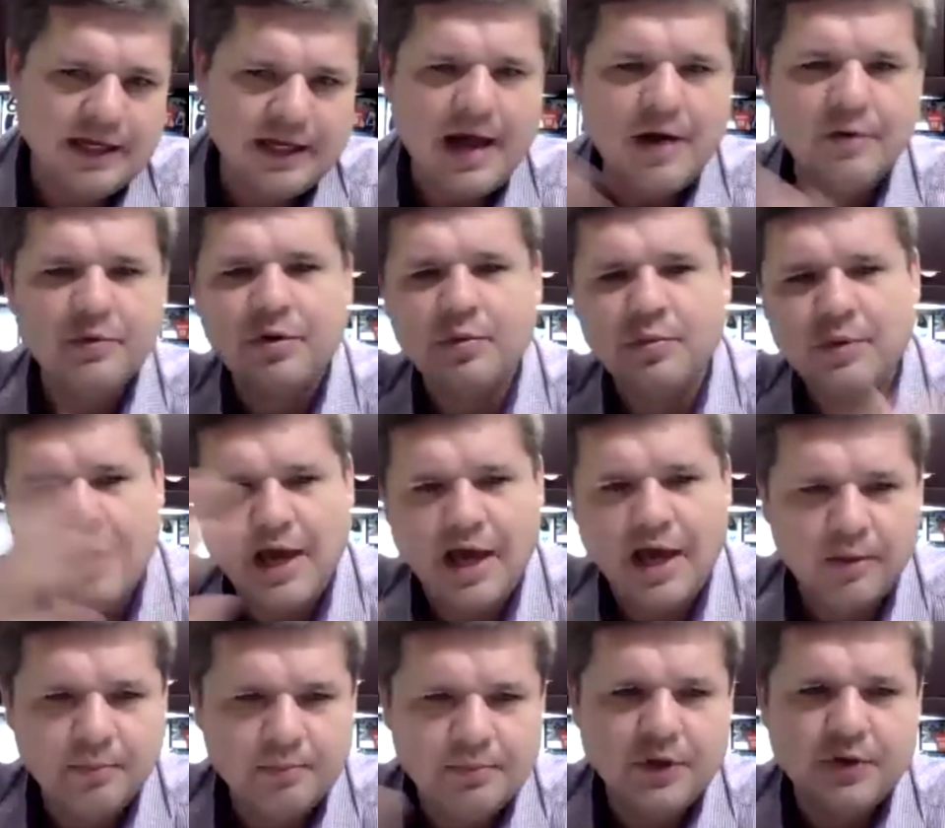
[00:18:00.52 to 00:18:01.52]
How can we
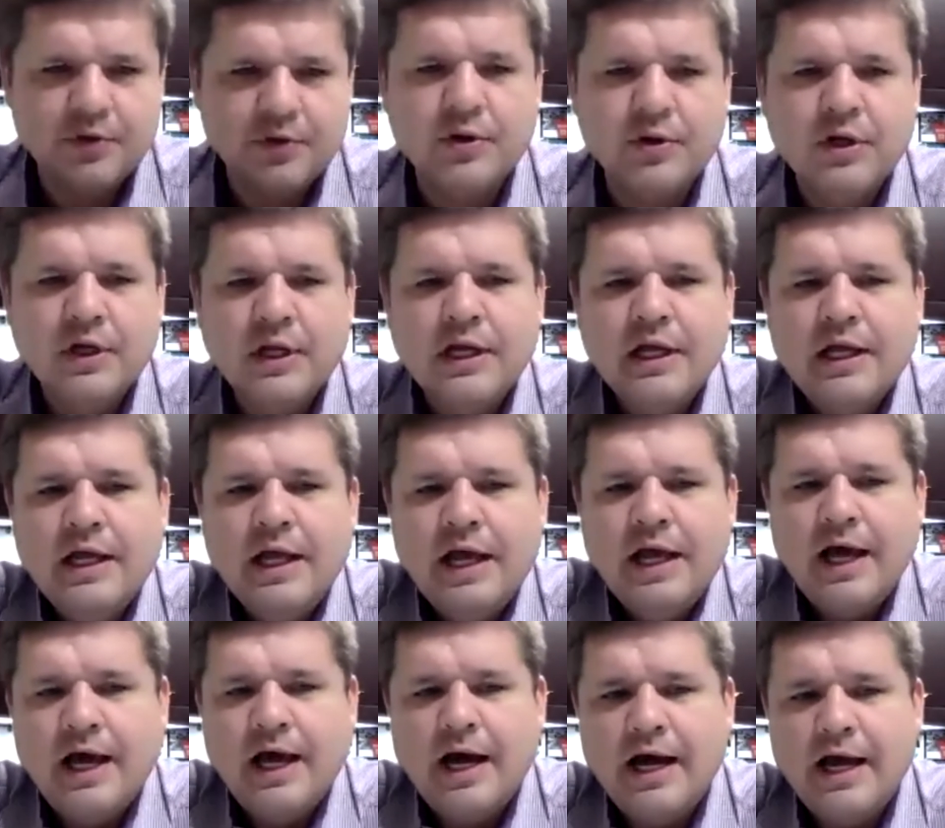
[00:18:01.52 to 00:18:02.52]
help you?
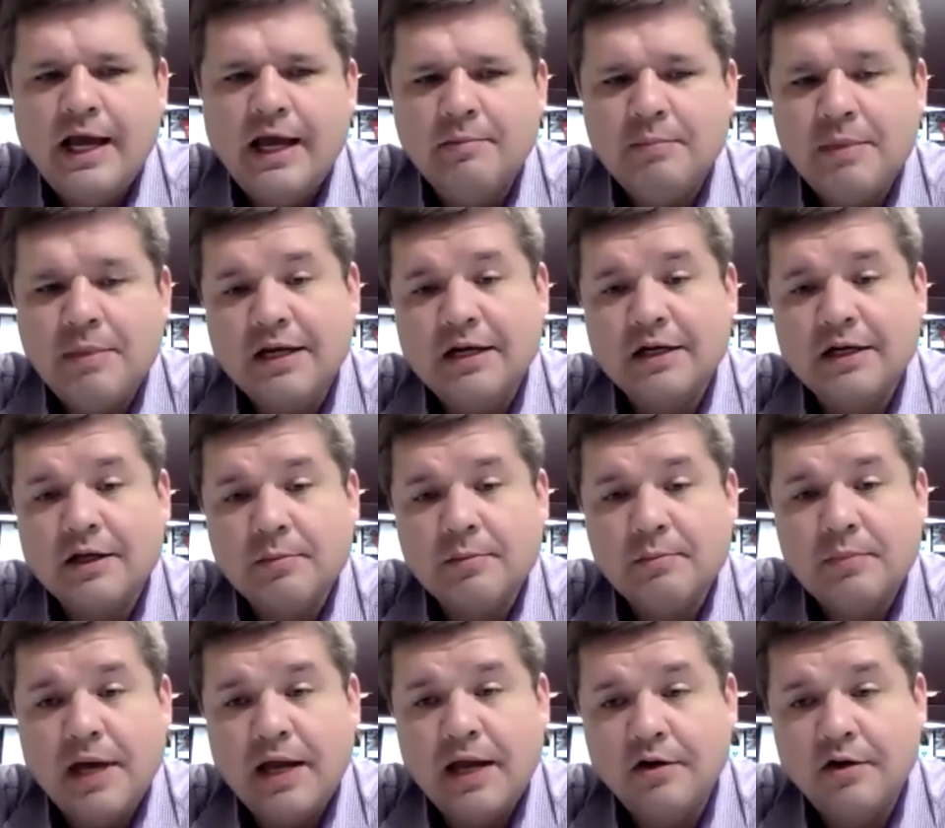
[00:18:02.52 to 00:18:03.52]
And made it a
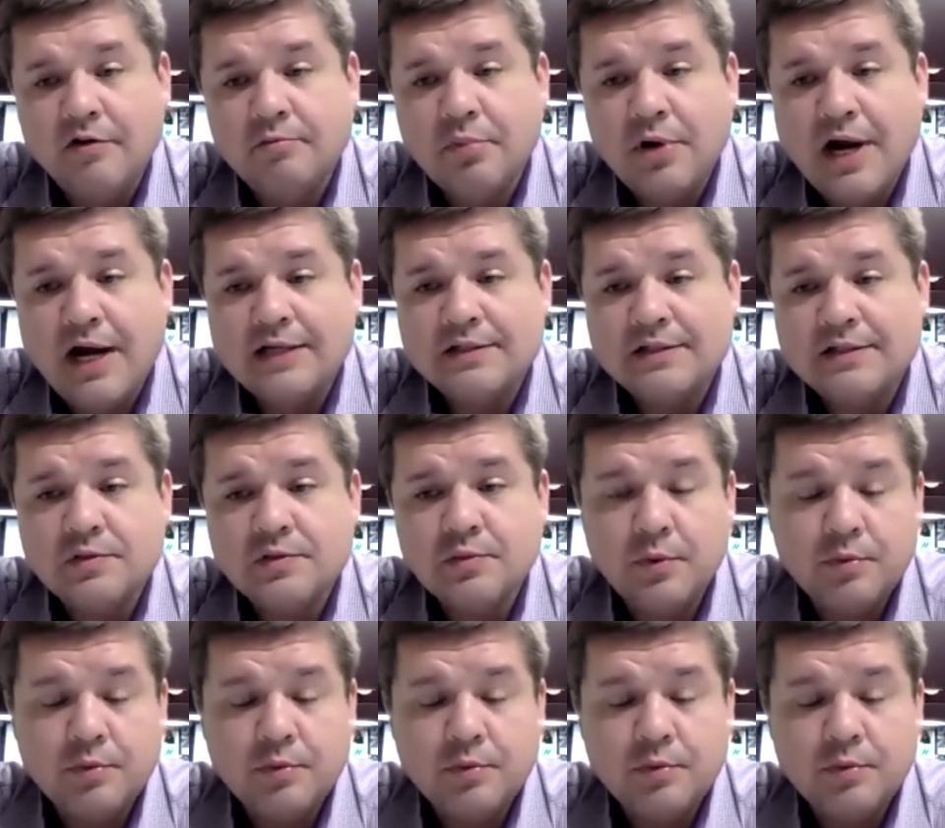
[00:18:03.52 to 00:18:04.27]
competitive process.